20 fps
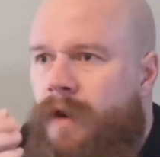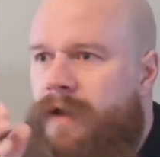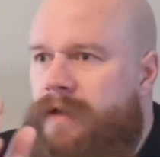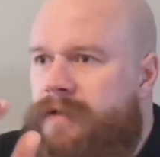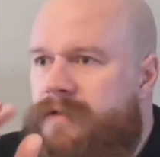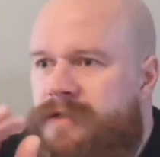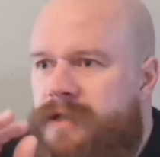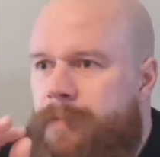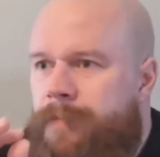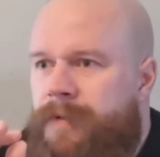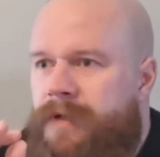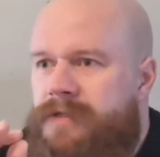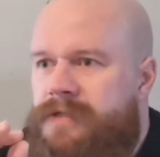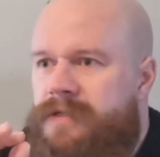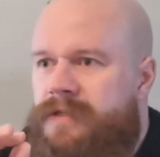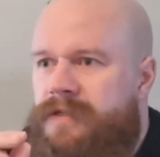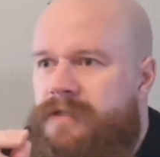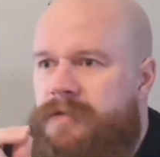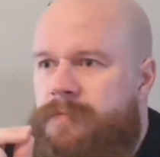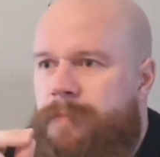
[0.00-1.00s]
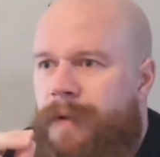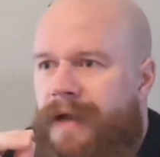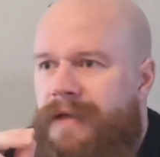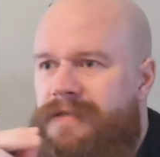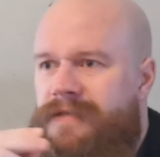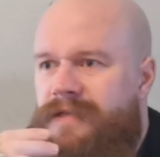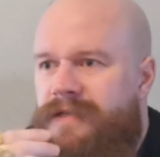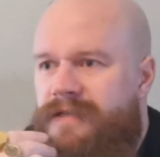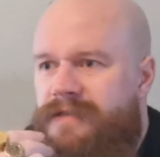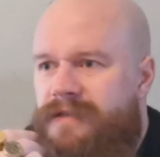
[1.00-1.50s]
It's not because of the
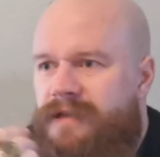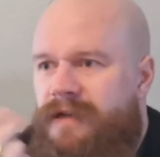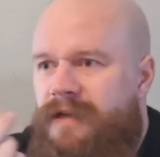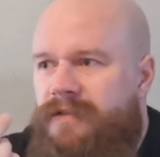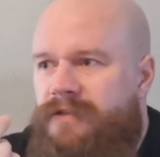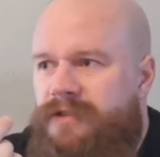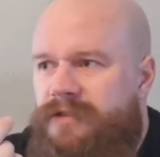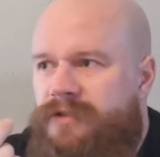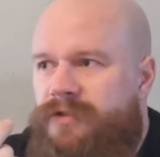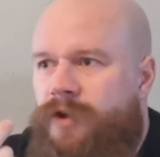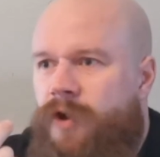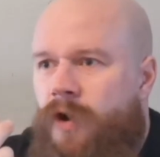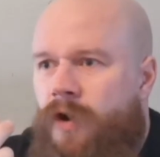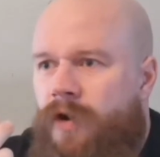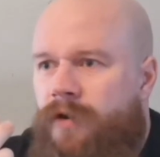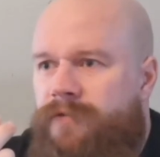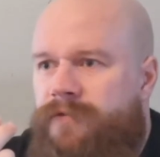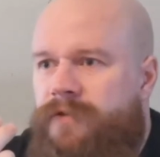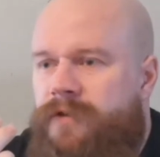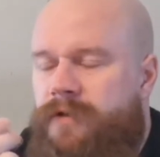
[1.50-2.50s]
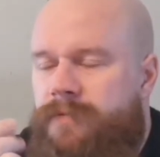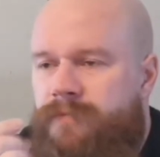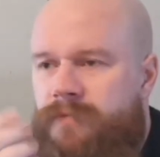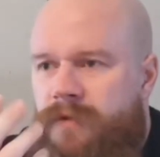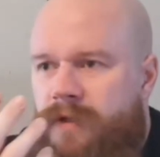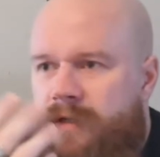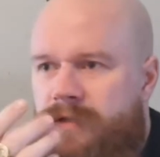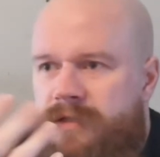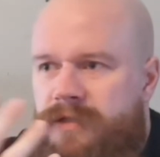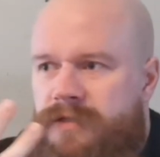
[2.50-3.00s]
spiciness that I just coughed.
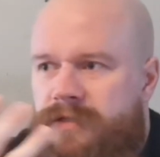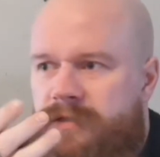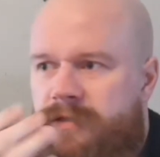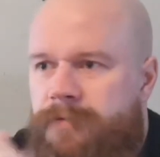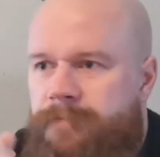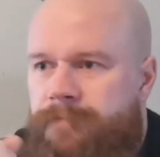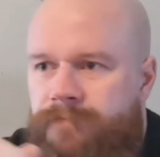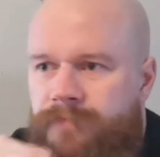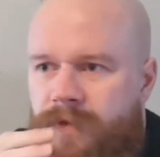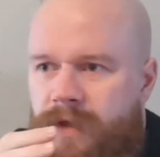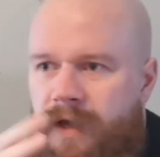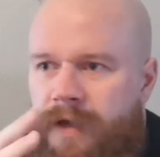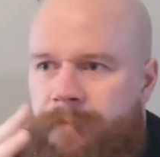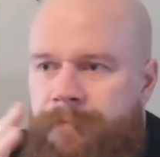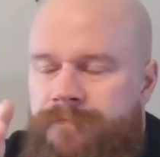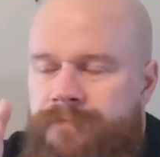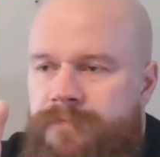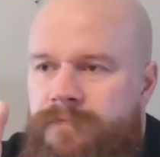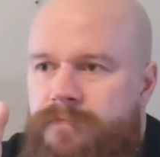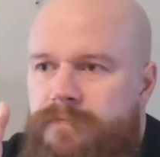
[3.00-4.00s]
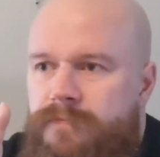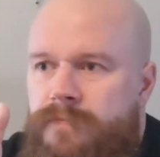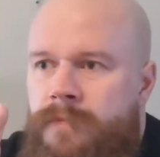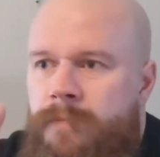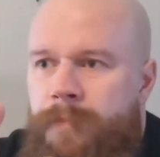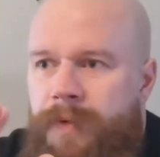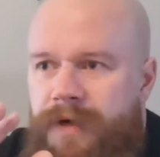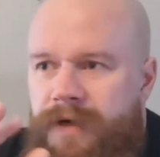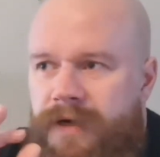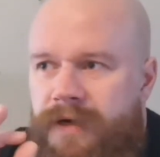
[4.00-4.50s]
Yeah,
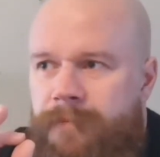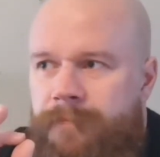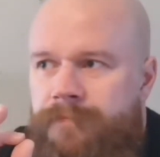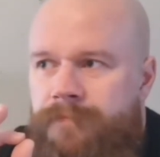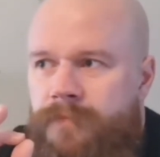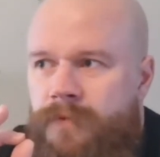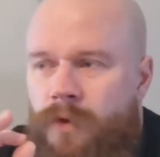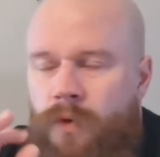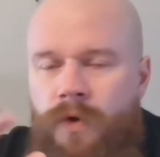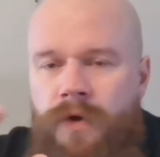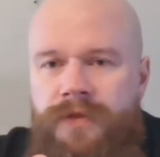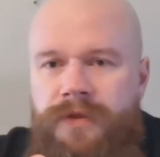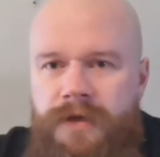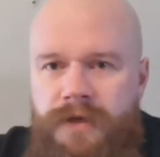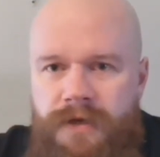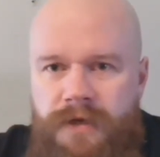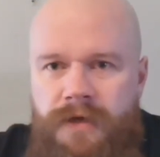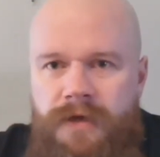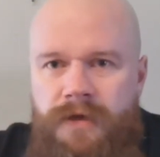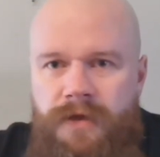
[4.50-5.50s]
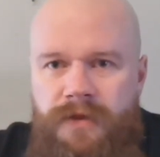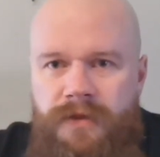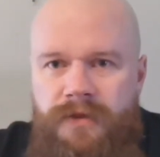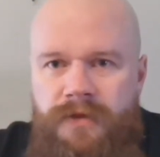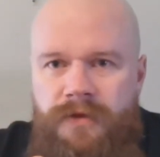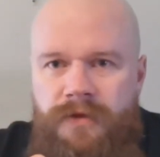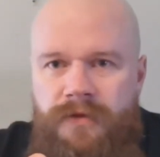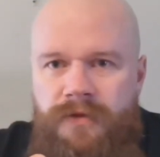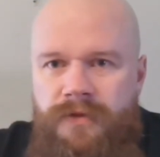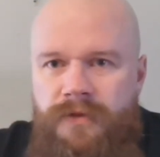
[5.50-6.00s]
but it, or
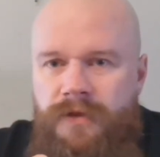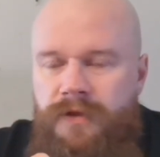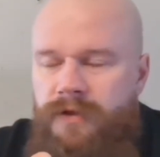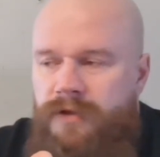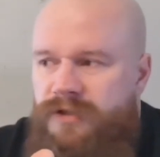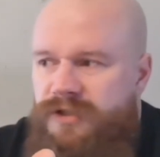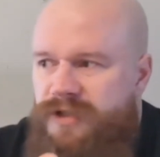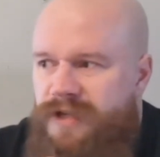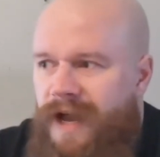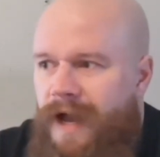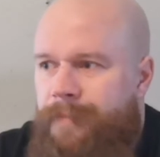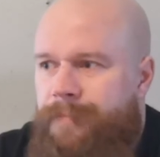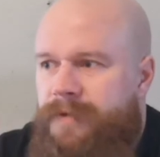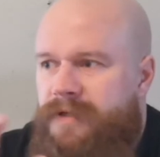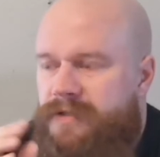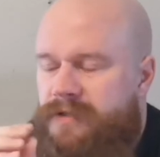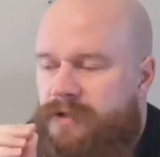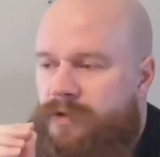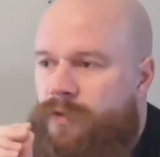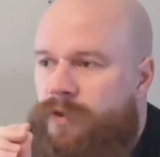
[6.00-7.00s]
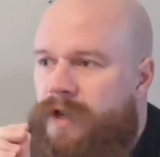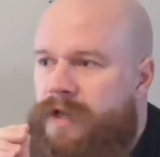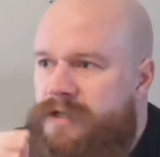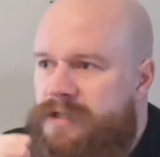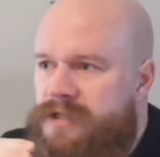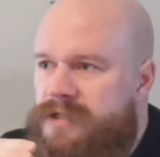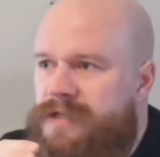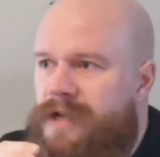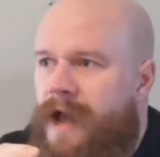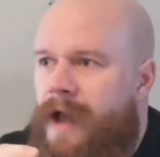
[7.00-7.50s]
the sharpness. There
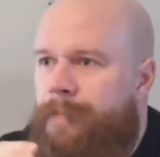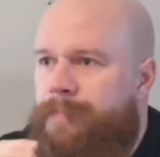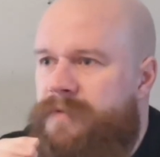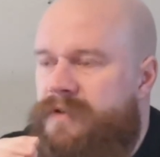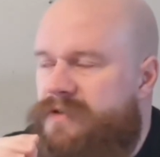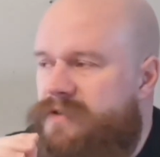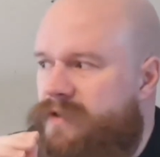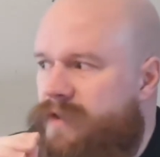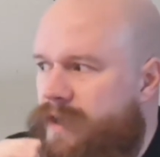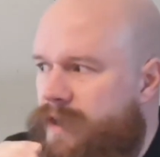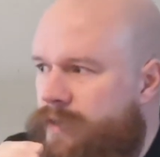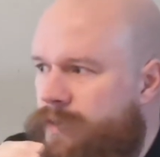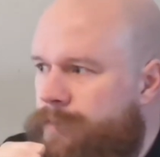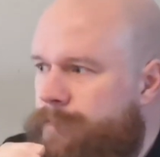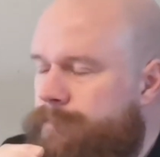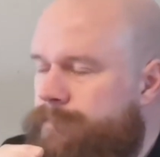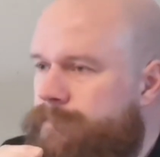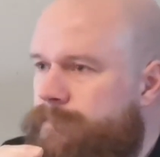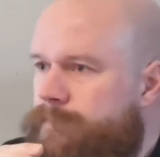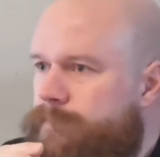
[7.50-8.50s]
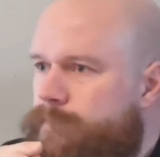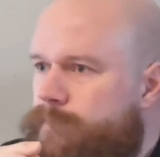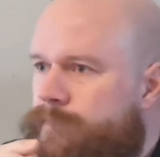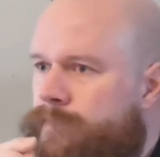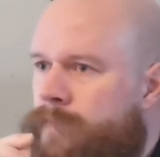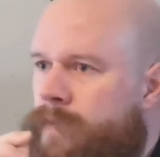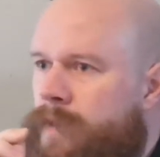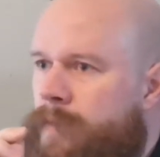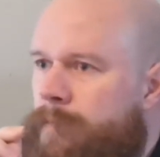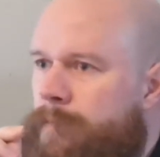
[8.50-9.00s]
is sharpness there,
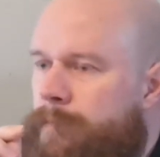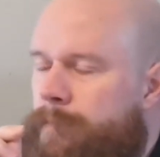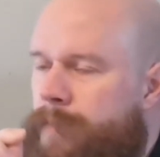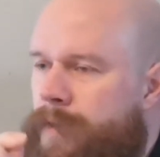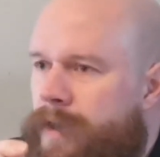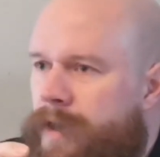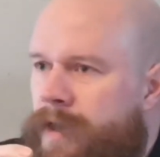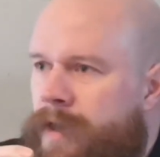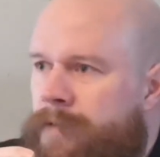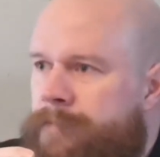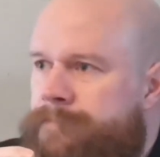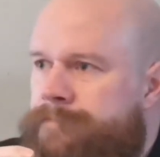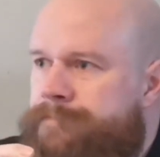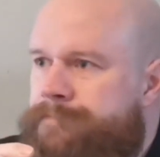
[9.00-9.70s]
but